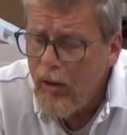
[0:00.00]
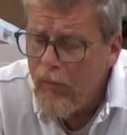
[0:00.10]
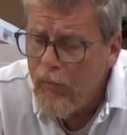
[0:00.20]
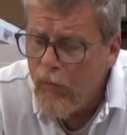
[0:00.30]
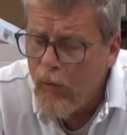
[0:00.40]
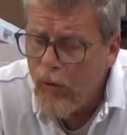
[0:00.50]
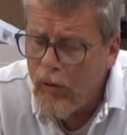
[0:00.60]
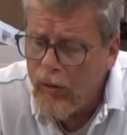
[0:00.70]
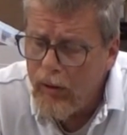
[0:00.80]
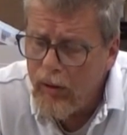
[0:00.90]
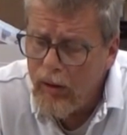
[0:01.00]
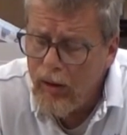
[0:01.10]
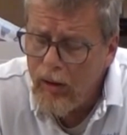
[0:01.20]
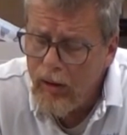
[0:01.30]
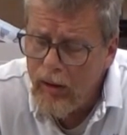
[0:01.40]
for,
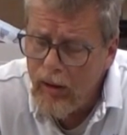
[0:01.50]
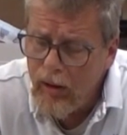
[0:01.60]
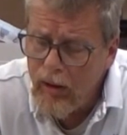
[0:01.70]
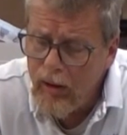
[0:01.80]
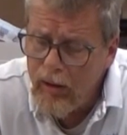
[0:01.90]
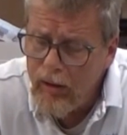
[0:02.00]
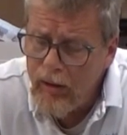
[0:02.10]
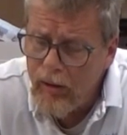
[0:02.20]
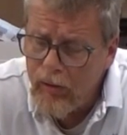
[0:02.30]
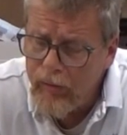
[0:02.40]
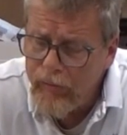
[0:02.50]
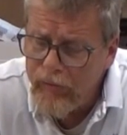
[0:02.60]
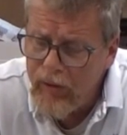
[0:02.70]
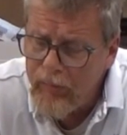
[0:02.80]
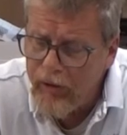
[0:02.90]
you know,
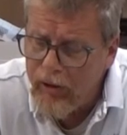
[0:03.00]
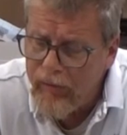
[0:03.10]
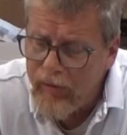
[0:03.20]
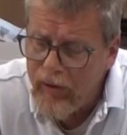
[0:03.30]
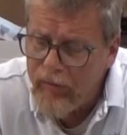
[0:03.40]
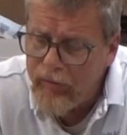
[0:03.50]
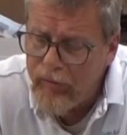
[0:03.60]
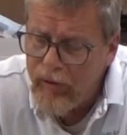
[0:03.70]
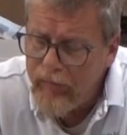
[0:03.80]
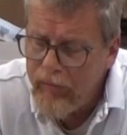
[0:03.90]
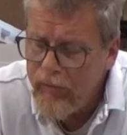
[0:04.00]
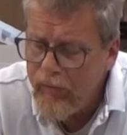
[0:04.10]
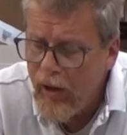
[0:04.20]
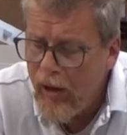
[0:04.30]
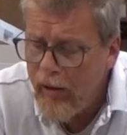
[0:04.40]
stabilization. If
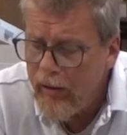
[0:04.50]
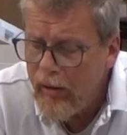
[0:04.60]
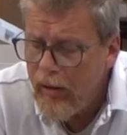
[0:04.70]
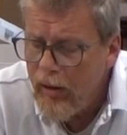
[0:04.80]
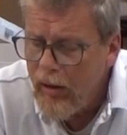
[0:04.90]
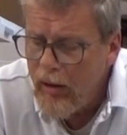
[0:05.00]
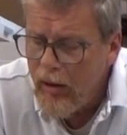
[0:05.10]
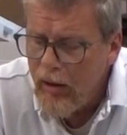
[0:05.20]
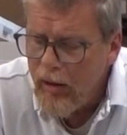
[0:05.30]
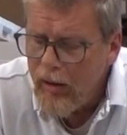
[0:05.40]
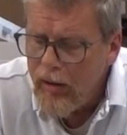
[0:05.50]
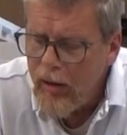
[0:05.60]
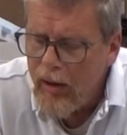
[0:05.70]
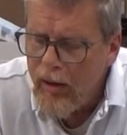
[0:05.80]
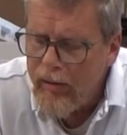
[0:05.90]
you've got,
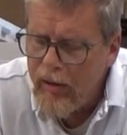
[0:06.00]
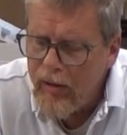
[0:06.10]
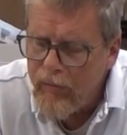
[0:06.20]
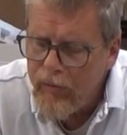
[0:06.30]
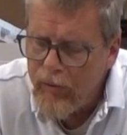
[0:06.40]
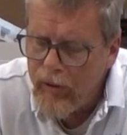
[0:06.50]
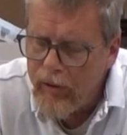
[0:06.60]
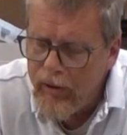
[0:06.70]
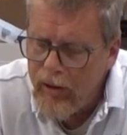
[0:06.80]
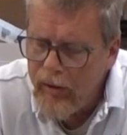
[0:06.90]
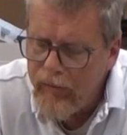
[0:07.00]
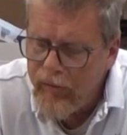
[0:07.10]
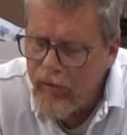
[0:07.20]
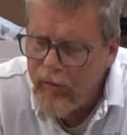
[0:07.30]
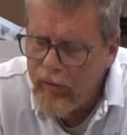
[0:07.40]
I think if you were an
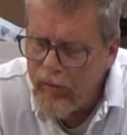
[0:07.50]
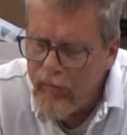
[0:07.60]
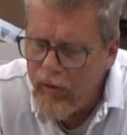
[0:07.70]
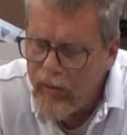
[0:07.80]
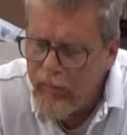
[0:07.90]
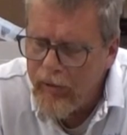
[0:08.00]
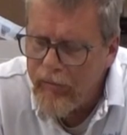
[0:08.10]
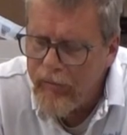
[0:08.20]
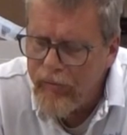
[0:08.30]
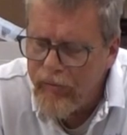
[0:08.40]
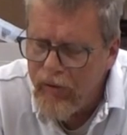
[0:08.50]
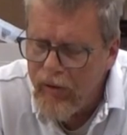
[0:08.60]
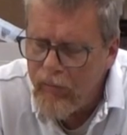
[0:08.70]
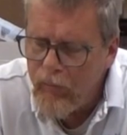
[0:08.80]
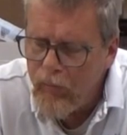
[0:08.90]
interior environment, you'd
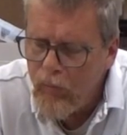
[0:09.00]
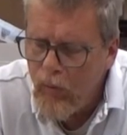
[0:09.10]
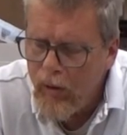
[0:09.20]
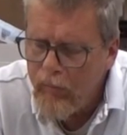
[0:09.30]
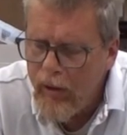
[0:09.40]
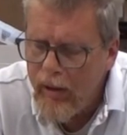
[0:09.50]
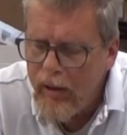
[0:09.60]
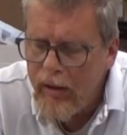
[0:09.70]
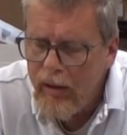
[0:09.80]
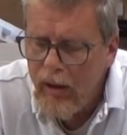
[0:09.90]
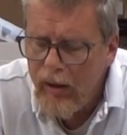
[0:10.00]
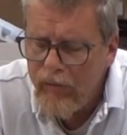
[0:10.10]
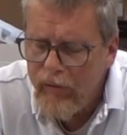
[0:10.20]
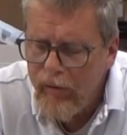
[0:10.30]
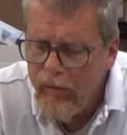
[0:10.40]
set it one way.
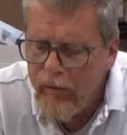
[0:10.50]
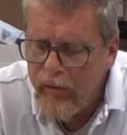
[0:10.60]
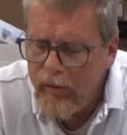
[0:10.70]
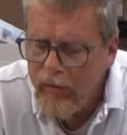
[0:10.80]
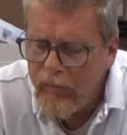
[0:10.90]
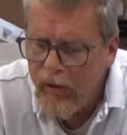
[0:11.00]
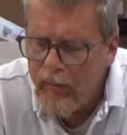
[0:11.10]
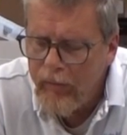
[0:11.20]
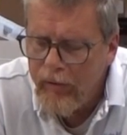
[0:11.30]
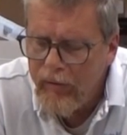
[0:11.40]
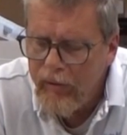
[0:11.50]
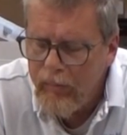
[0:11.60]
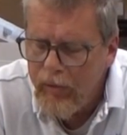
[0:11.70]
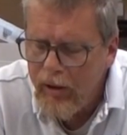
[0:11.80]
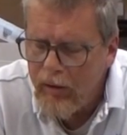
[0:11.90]
Exterior environment, it
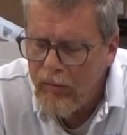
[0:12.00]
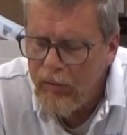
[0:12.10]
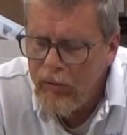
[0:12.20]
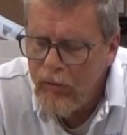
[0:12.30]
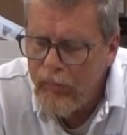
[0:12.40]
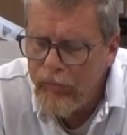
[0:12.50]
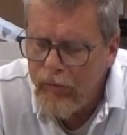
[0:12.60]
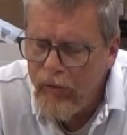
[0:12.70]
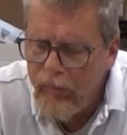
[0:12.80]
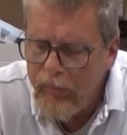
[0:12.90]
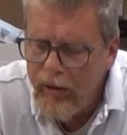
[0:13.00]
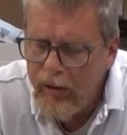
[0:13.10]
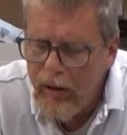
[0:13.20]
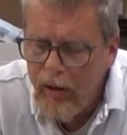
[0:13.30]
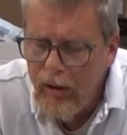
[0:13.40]
would be in a loop, so it'd be